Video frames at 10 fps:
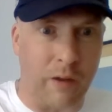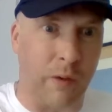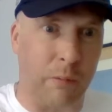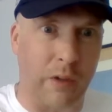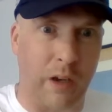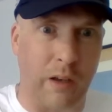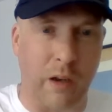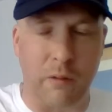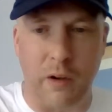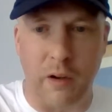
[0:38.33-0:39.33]
if I'm saying
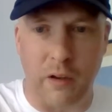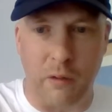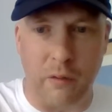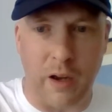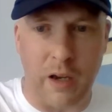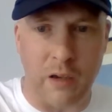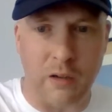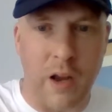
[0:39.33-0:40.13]
that right, range,